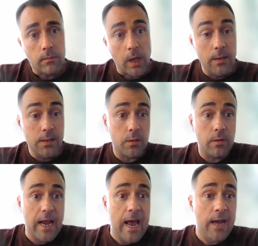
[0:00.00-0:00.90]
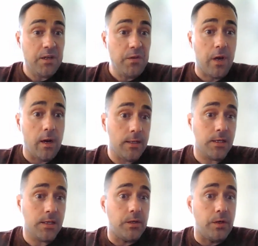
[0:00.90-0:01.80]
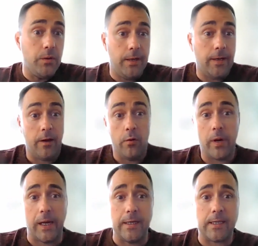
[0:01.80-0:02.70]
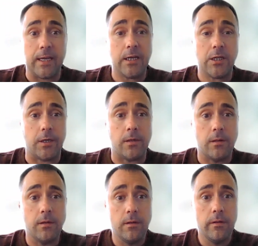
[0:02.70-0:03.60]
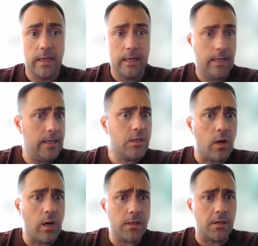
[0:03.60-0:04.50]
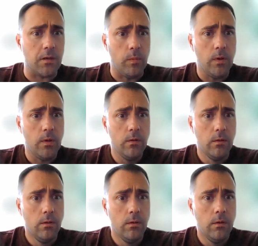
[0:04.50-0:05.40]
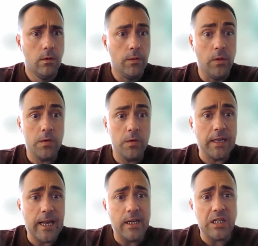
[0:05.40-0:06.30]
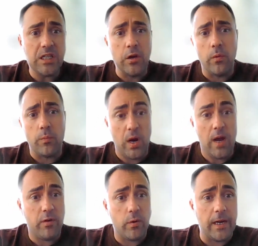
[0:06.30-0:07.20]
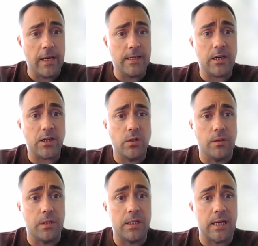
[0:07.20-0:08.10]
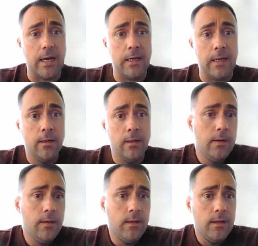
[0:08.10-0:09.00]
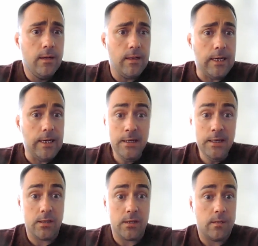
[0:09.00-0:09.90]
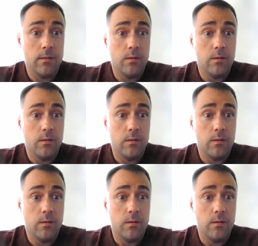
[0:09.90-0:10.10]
And so the act of constituting an organization, it's awesome. Those engaged in private organizational design, it's